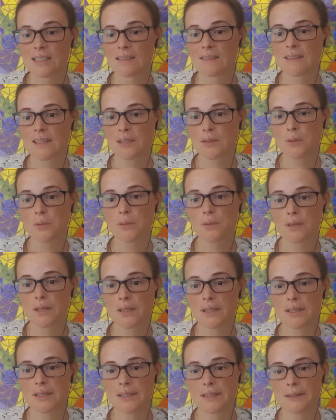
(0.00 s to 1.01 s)
till
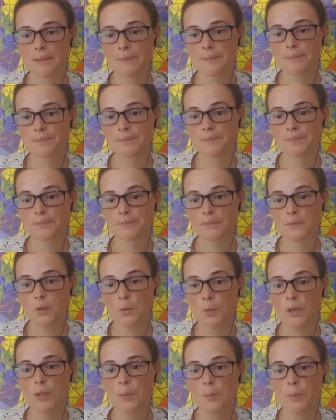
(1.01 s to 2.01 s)

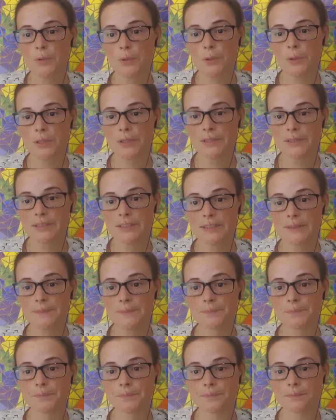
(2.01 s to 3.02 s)
one point
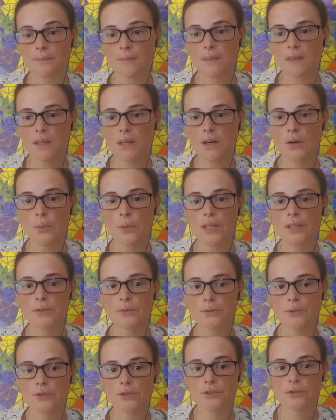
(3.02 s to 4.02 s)
I went
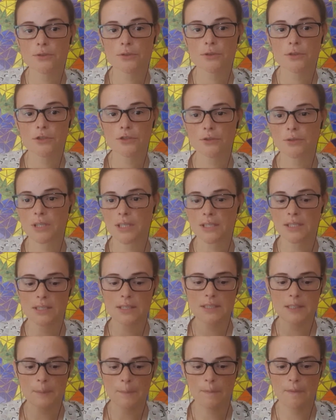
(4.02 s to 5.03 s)
to the store to getting
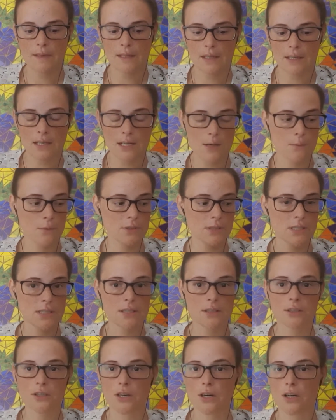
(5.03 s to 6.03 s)
something, and I was
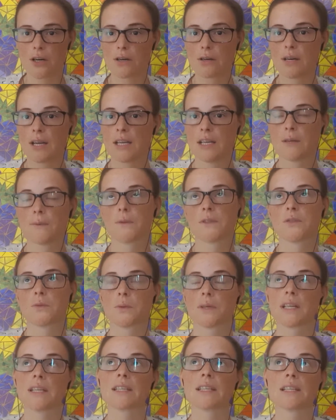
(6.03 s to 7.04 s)
in the car and I was
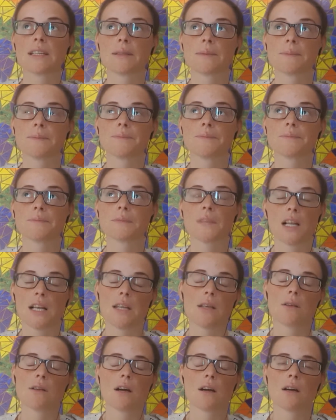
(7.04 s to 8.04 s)
waiting.
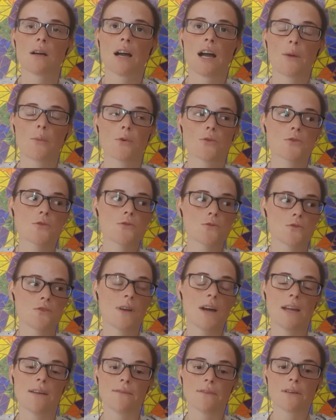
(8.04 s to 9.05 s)
I wanted to
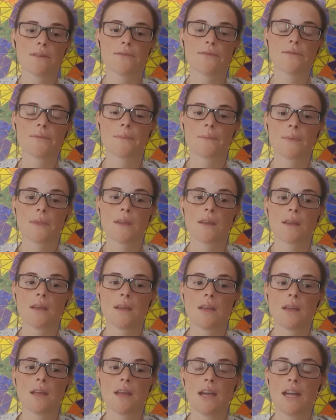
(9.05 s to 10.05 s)
drive off.
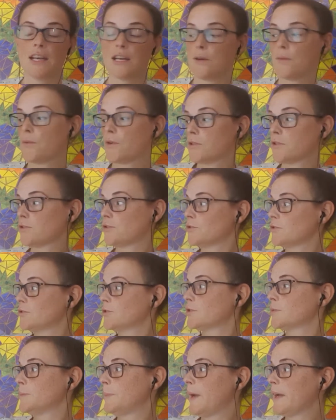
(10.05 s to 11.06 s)
And I wanted to
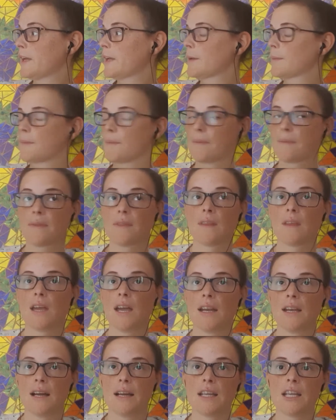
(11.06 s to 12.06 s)
go back,
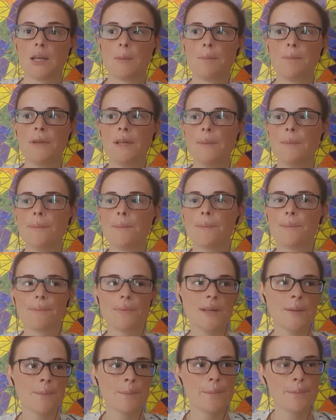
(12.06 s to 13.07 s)
and I hear beep,
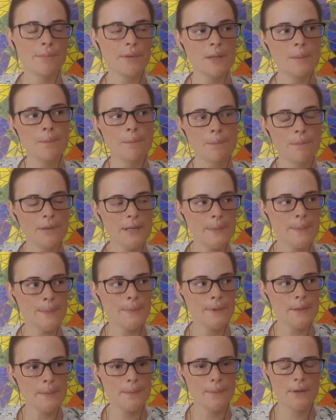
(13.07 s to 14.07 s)
beep, beep, beep,
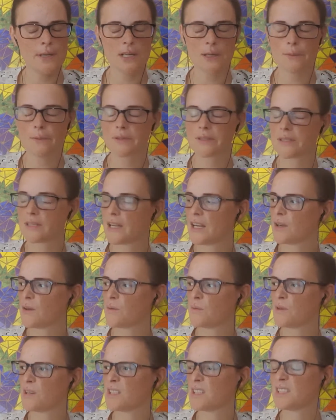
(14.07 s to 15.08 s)
beep, and I was like,
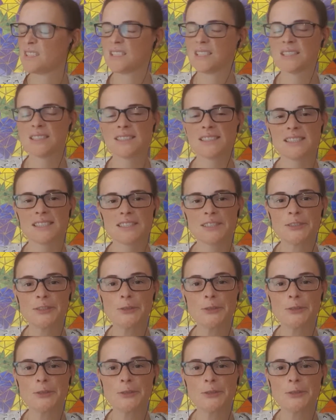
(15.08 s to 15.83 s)
what is this